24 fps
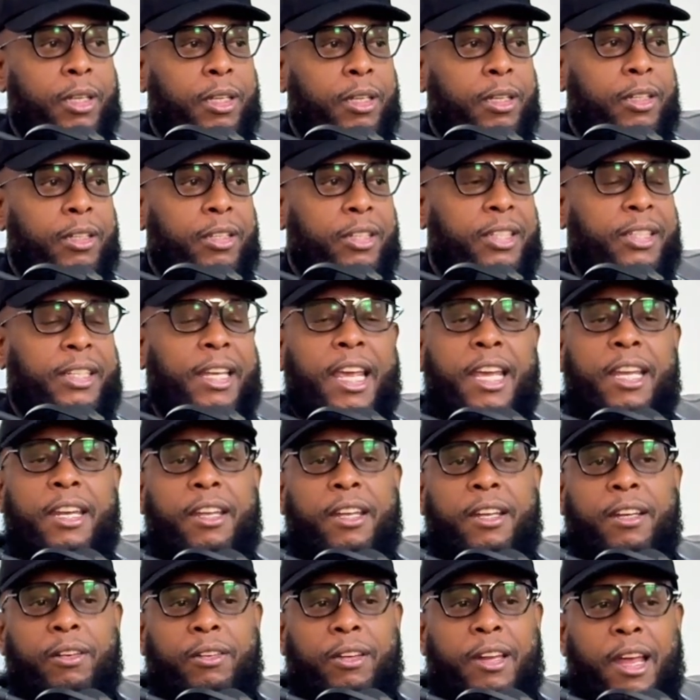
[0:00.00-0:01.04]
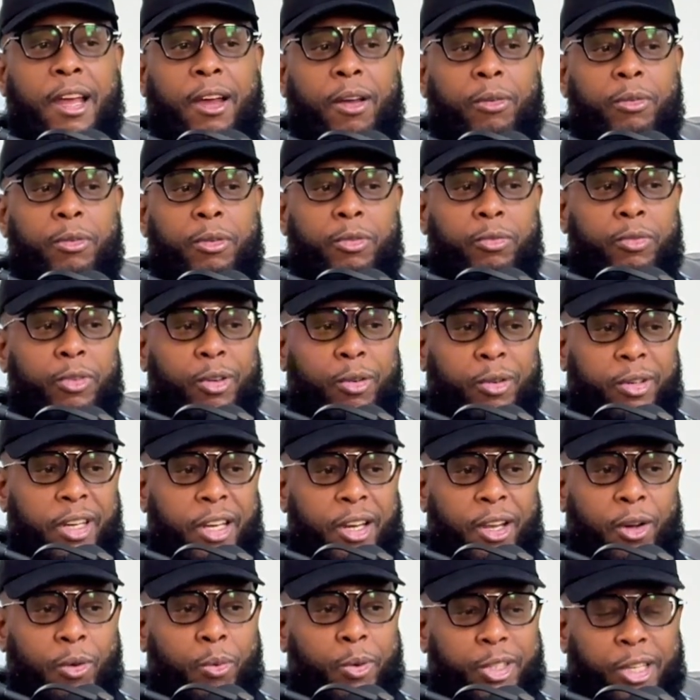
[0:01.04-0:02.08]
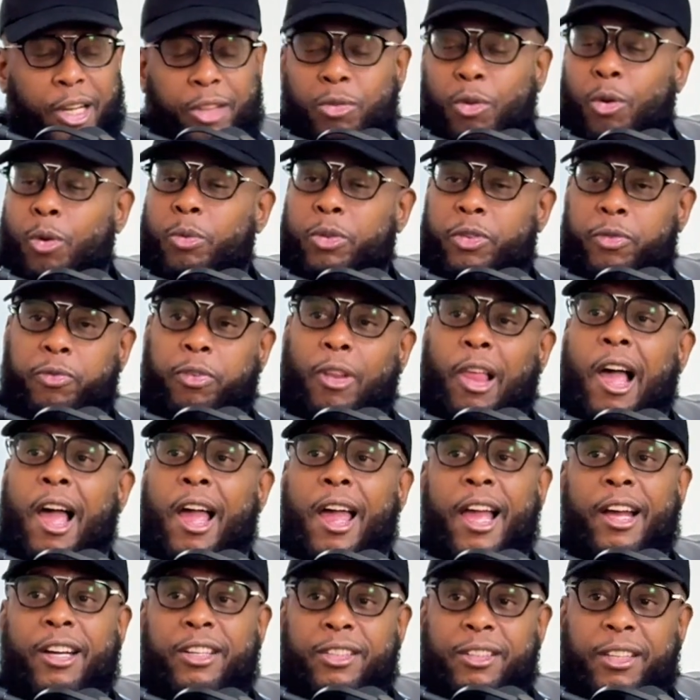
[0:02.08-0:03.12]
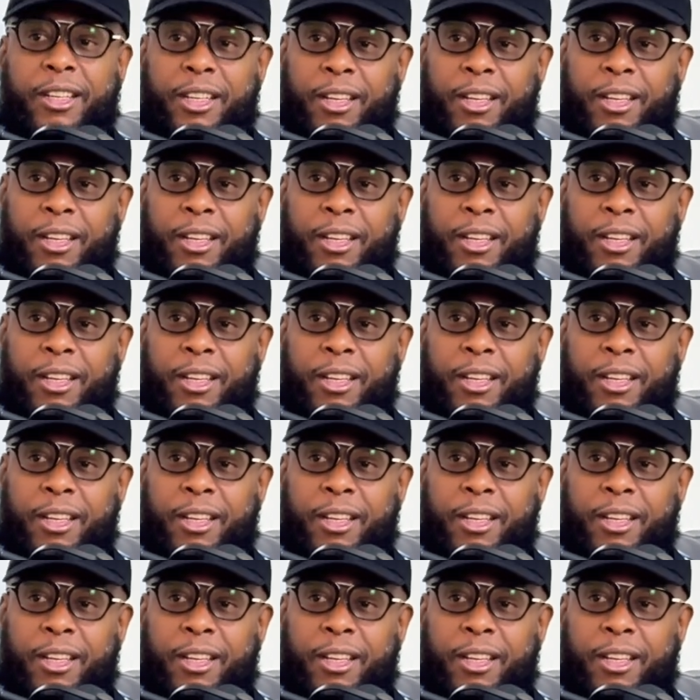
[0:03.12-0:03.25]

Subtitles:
skating down the hill, which I thought was fly actually.